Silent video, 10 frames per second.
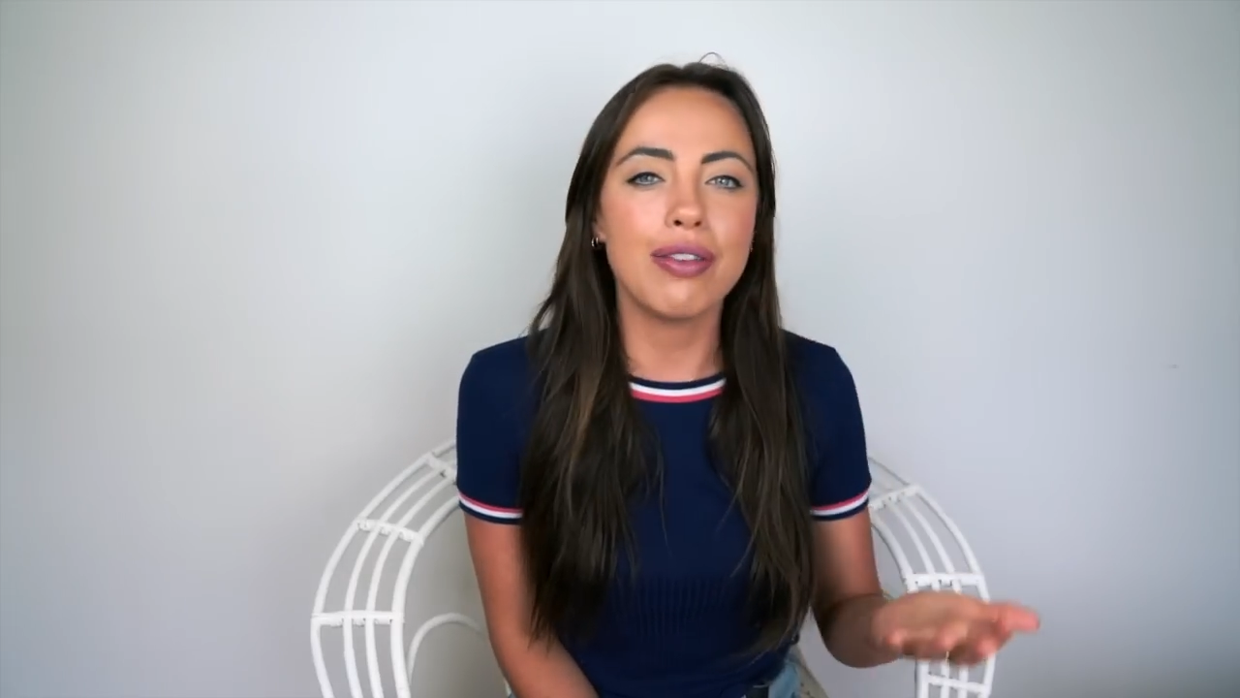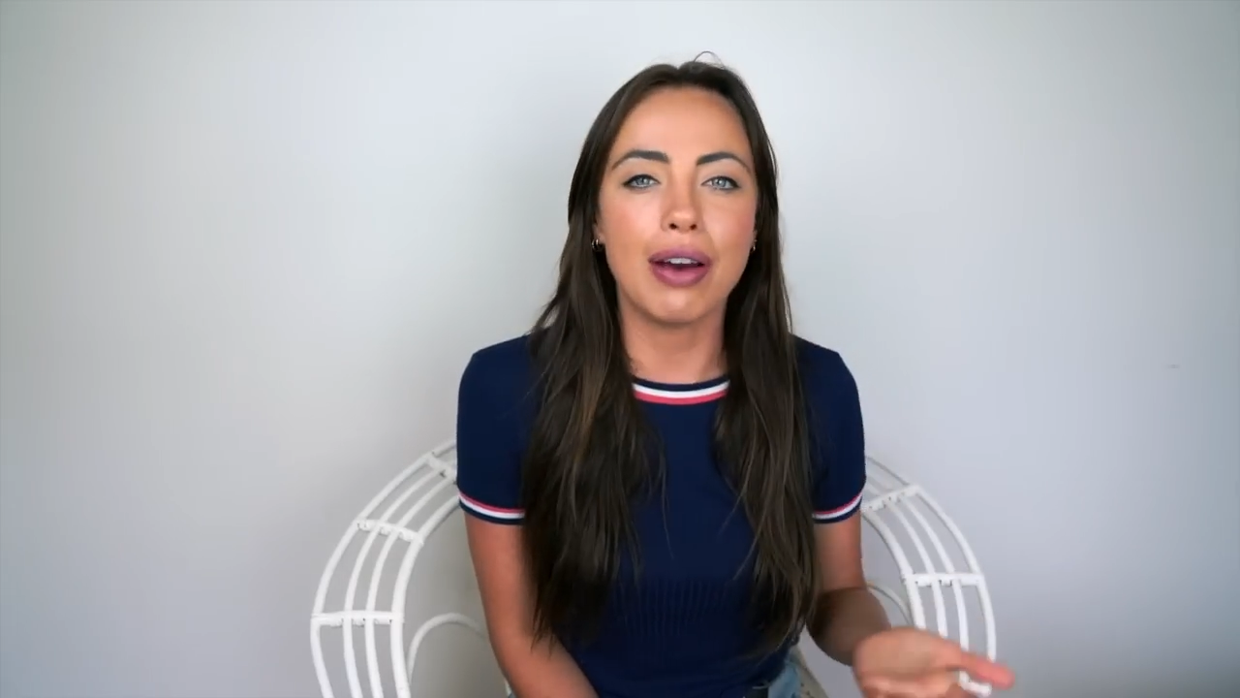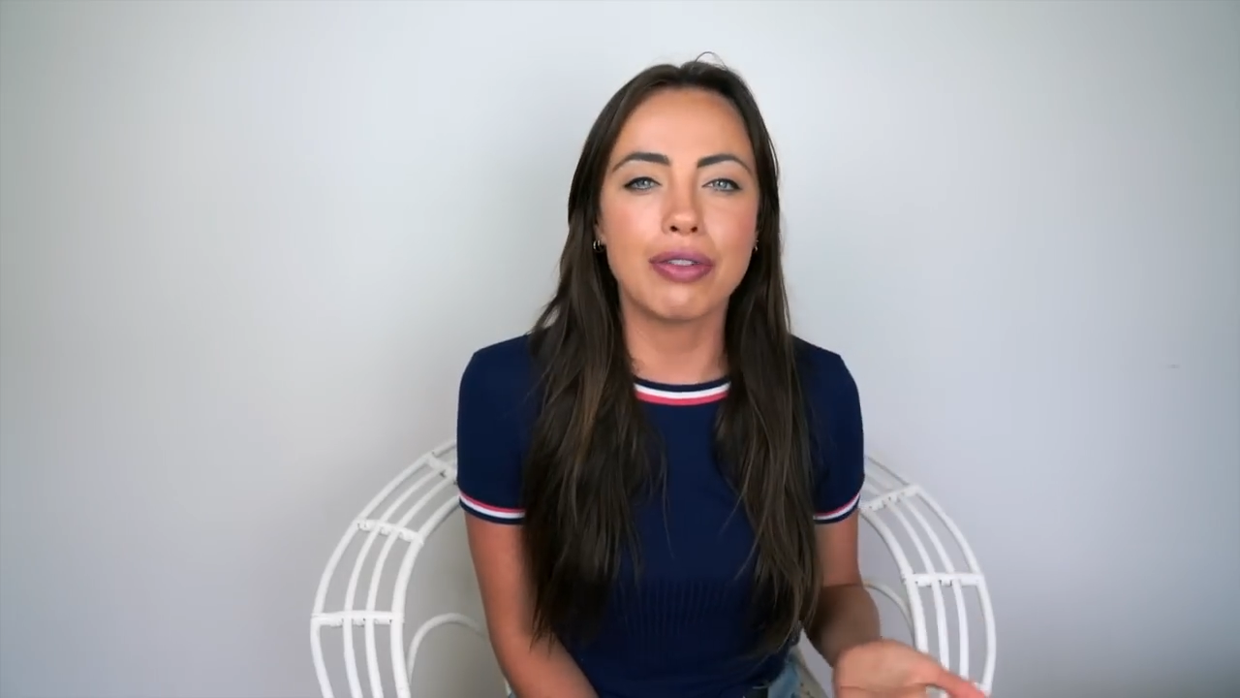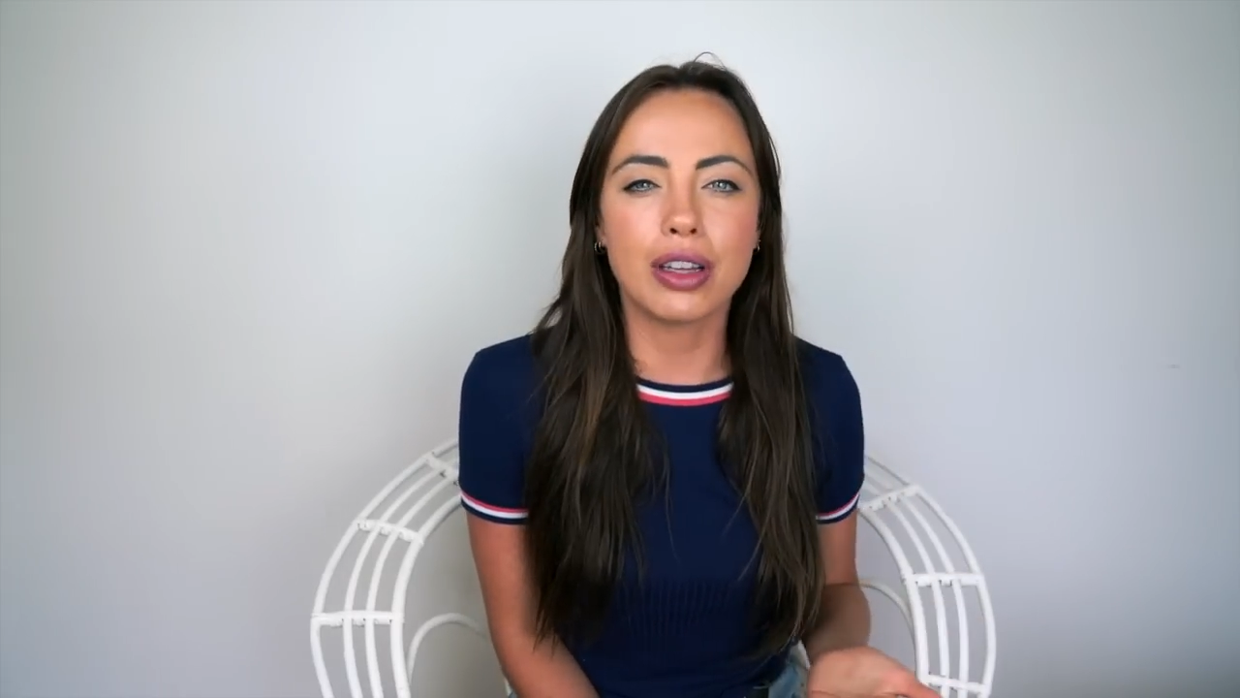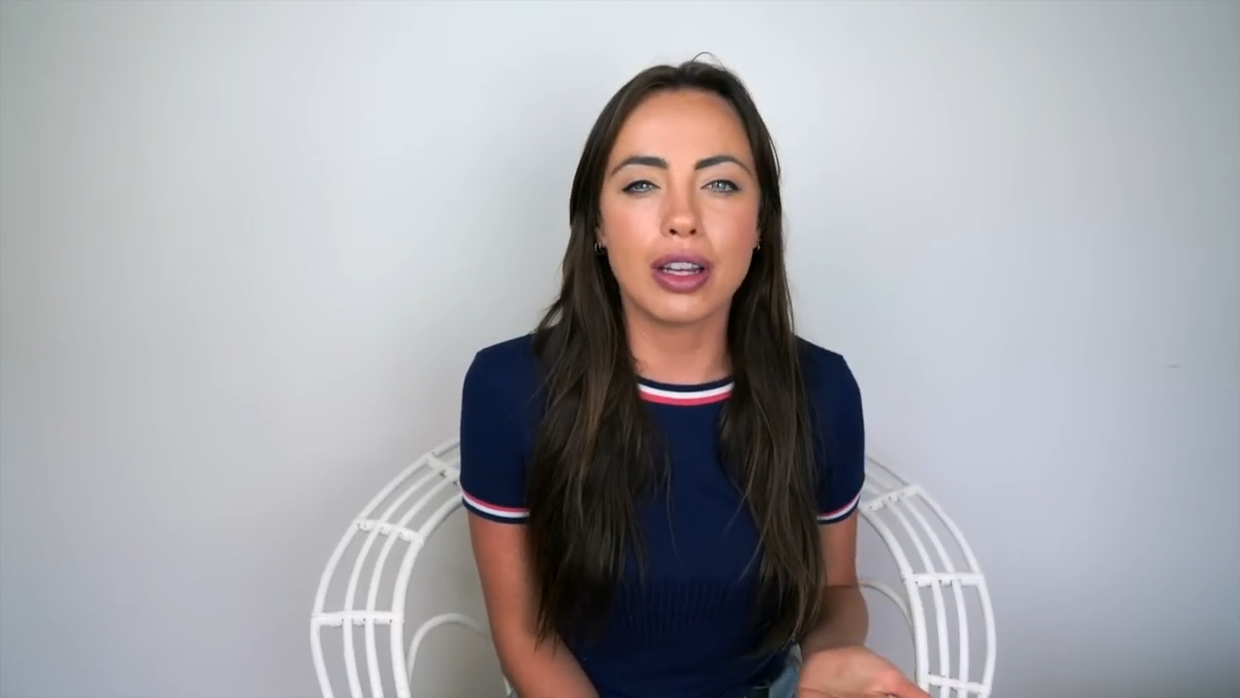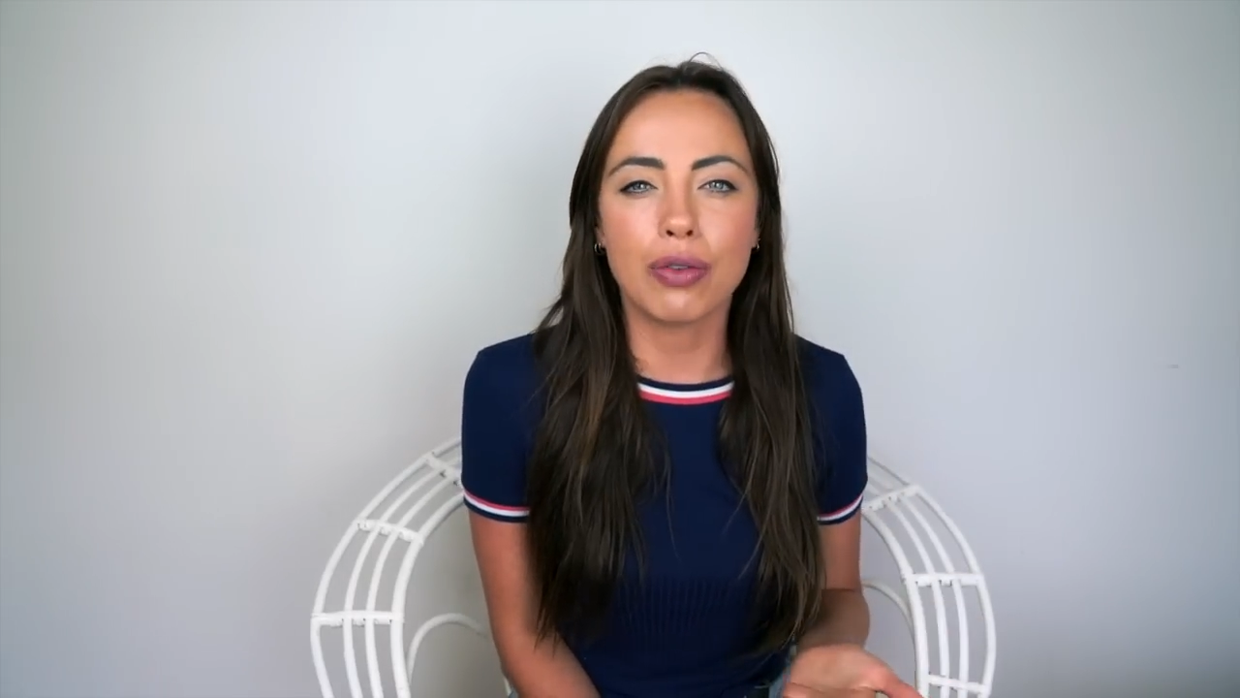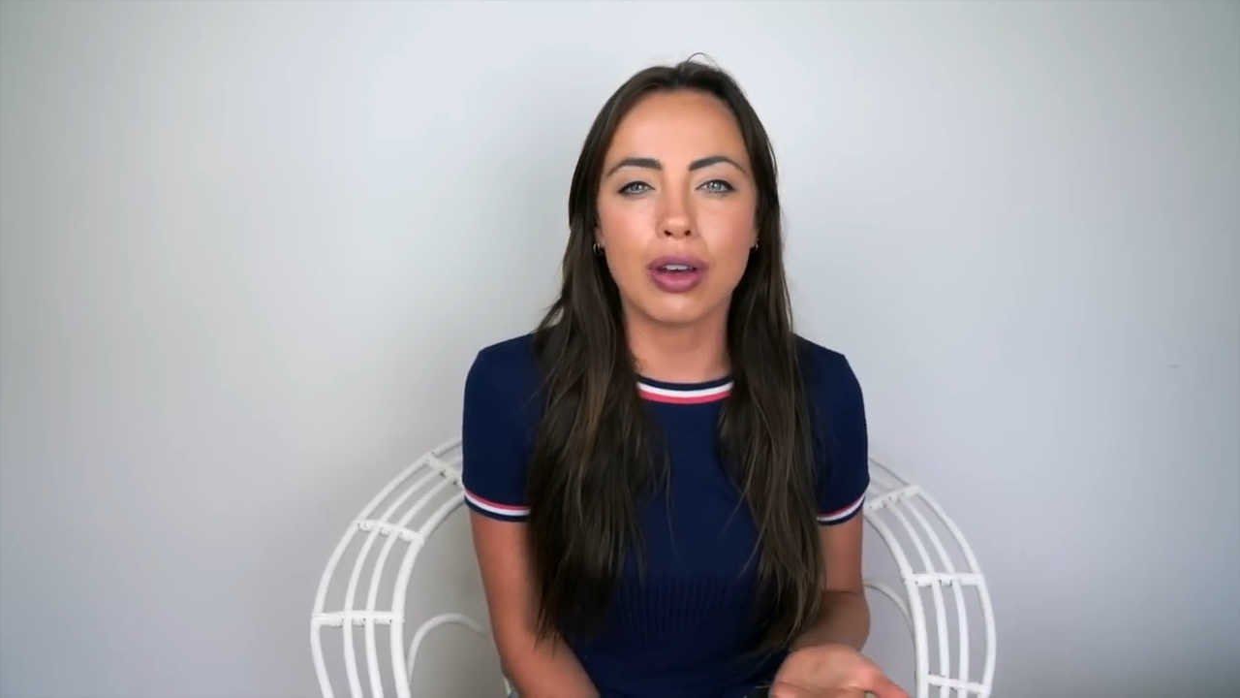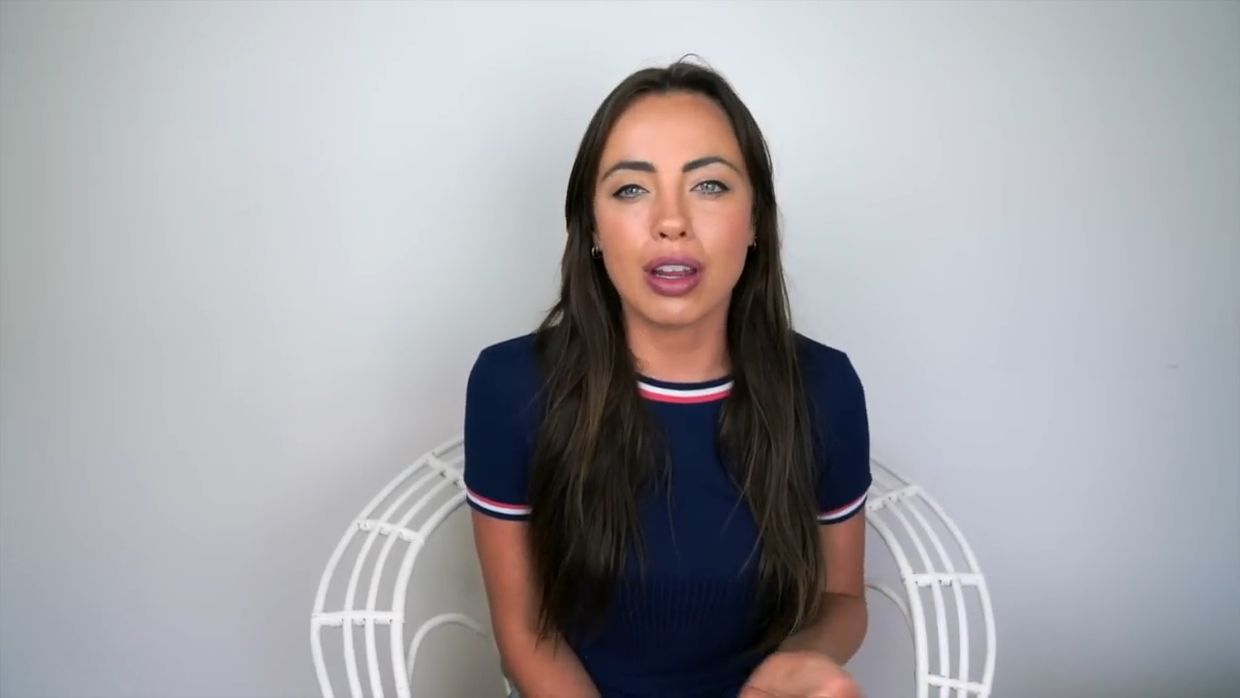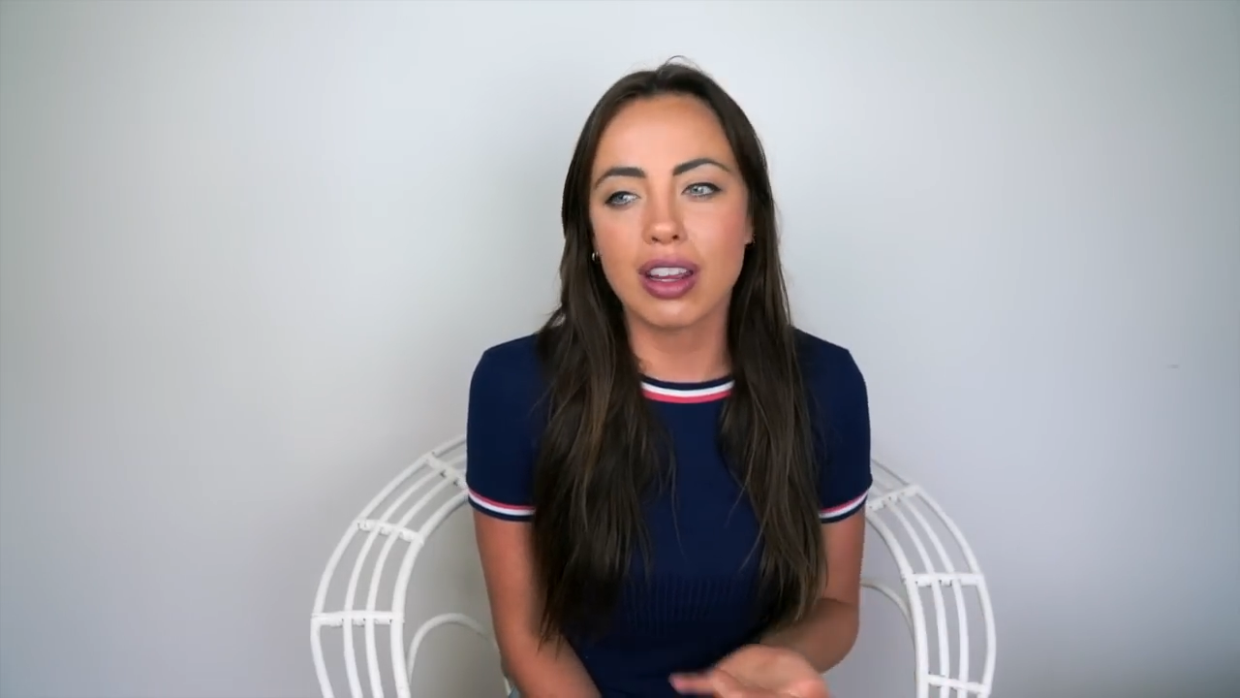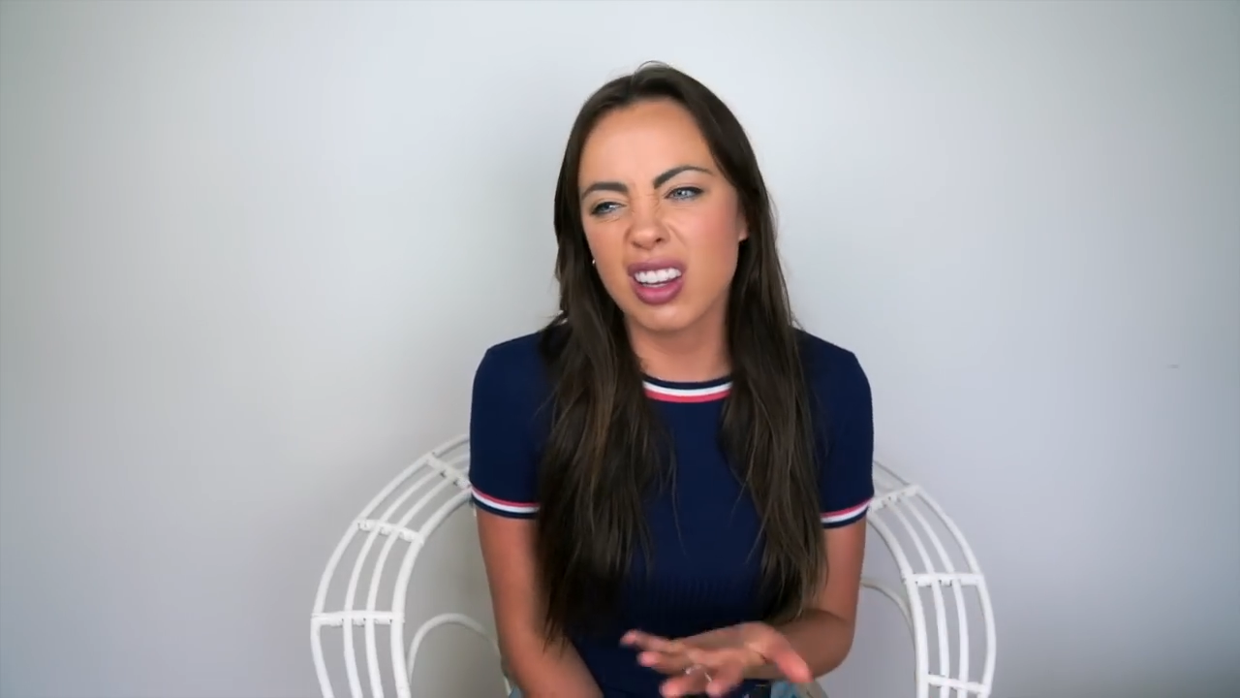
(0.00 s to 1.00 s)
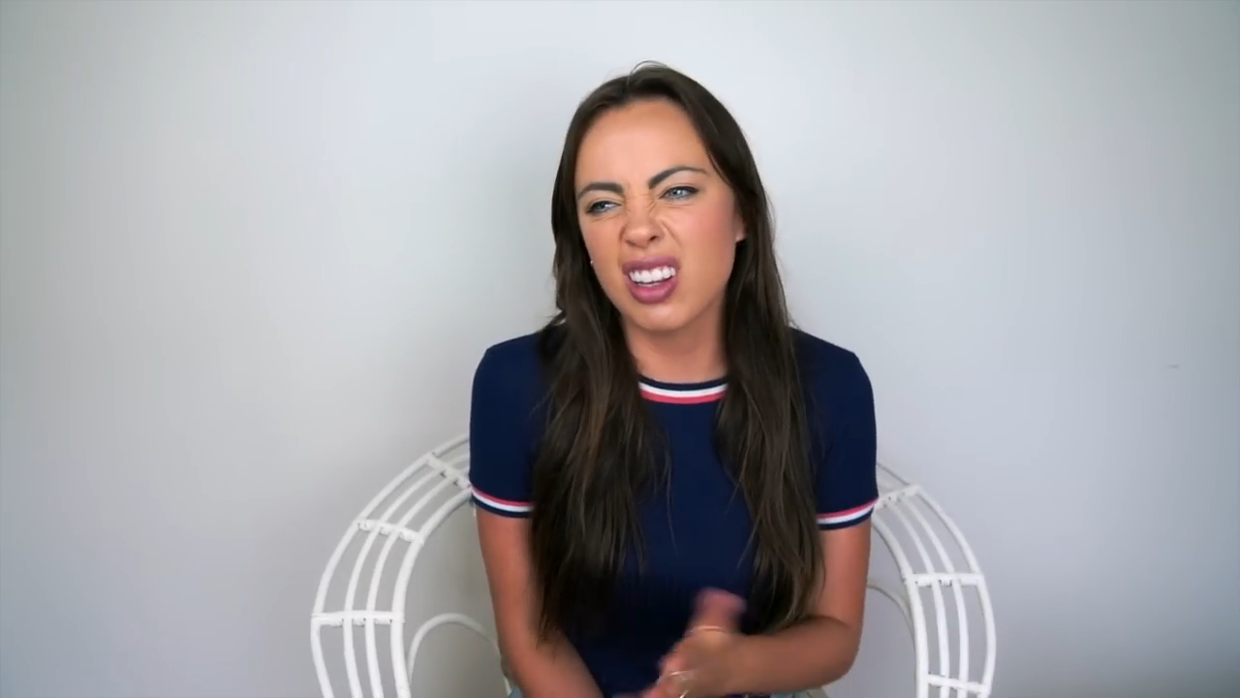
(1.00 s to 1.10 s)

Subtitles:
of have to live with.